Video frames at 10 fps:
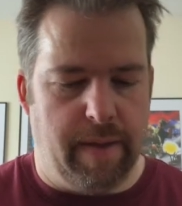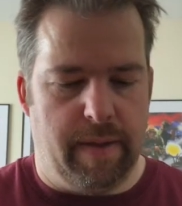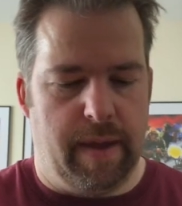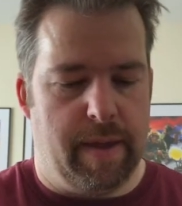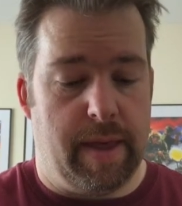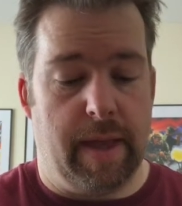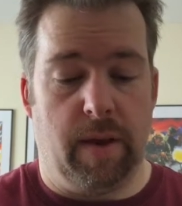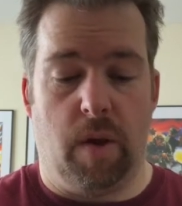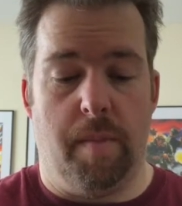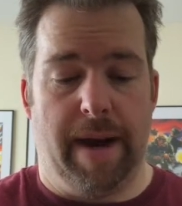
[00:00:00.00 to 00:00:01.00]
the
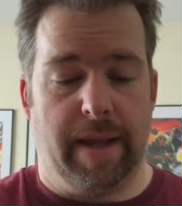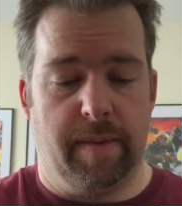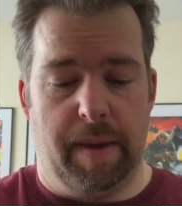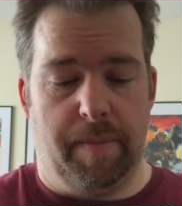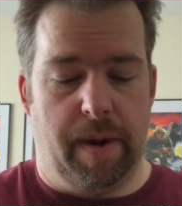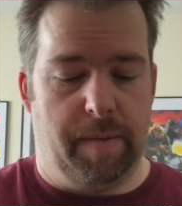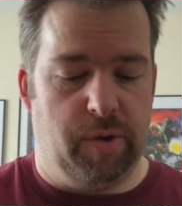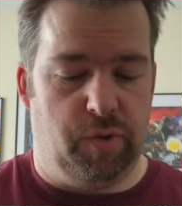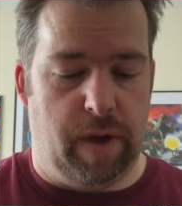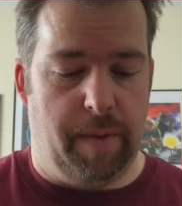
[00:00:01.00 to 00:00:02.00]
seller got back to me pretty
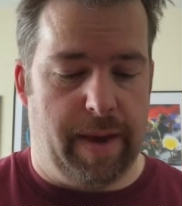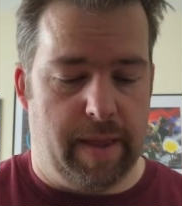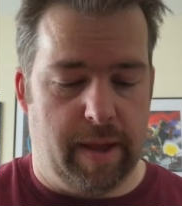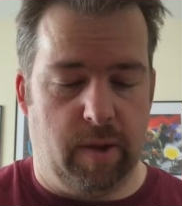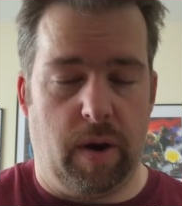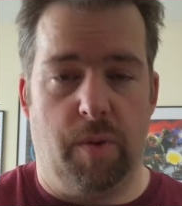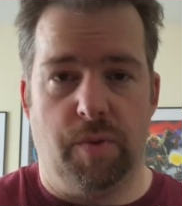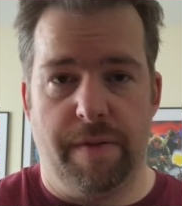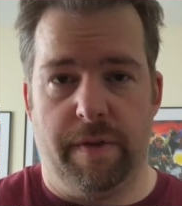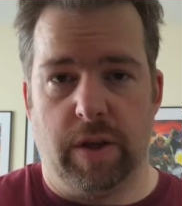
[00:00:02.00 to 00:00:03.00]
much straight away and said, look, I'll
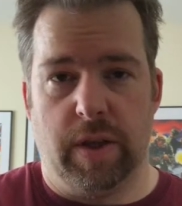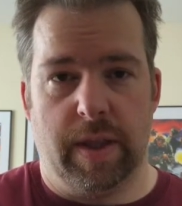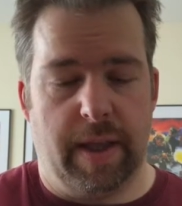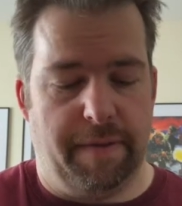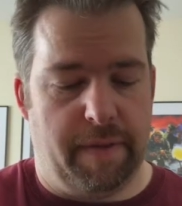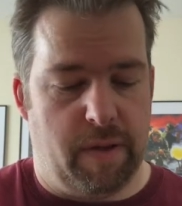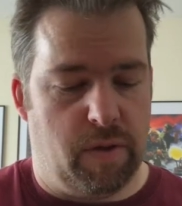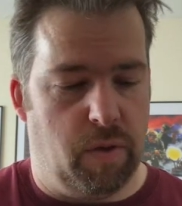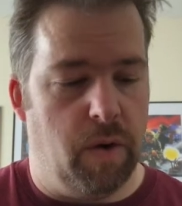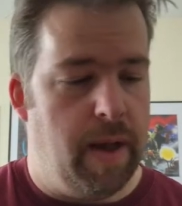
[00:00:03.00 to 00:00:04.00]
refund you the difference.
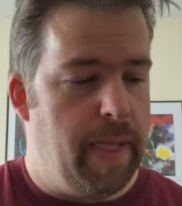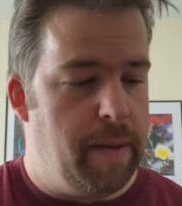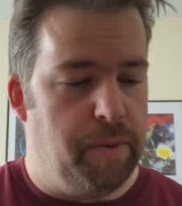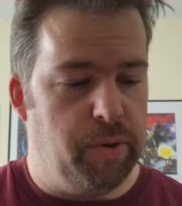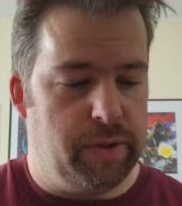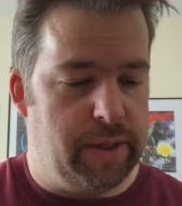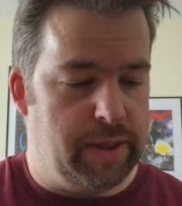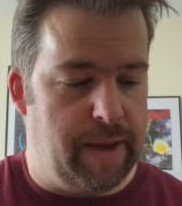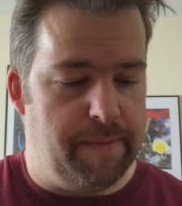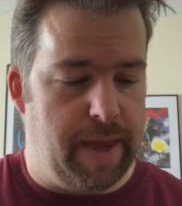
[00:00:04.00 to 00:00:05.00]
So posted
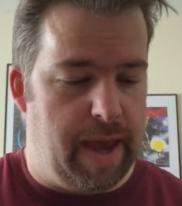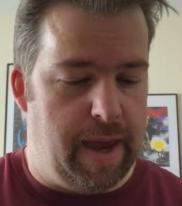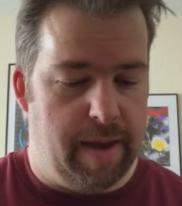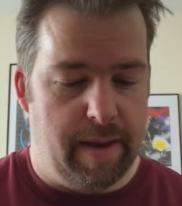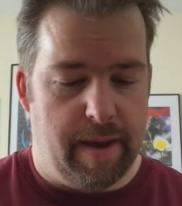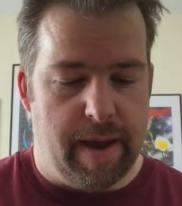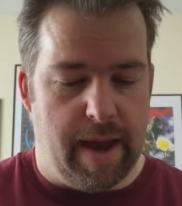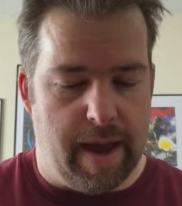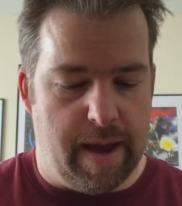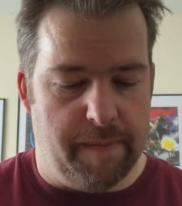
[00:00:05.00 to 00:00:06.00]
same day.
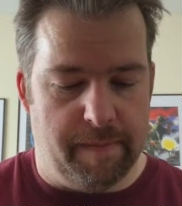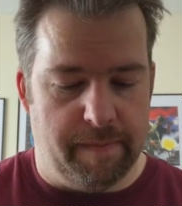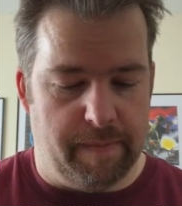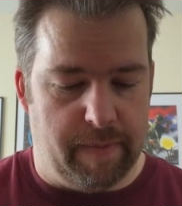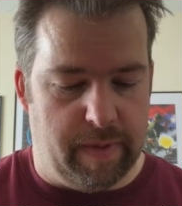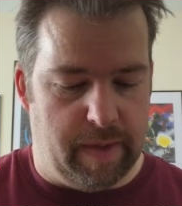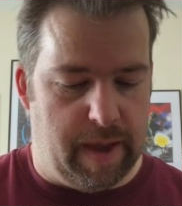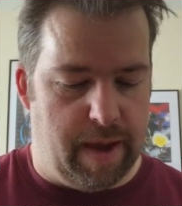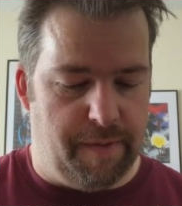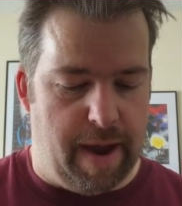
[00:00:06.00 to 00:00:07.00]

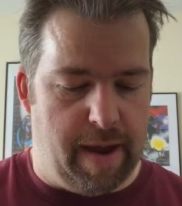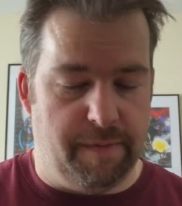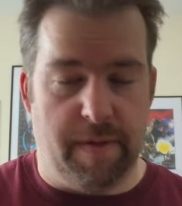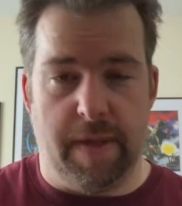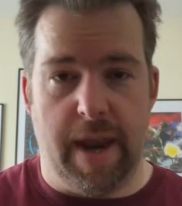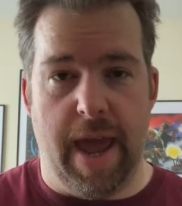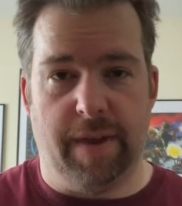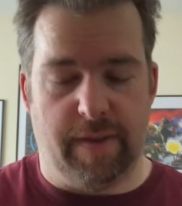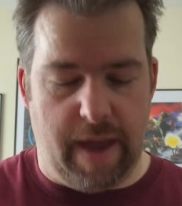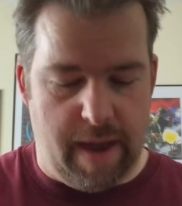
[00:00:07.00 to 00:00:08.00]
They arrived the
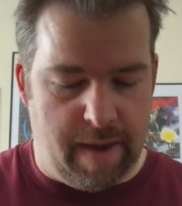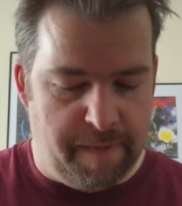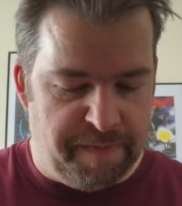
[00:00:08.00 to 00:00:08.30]
next day.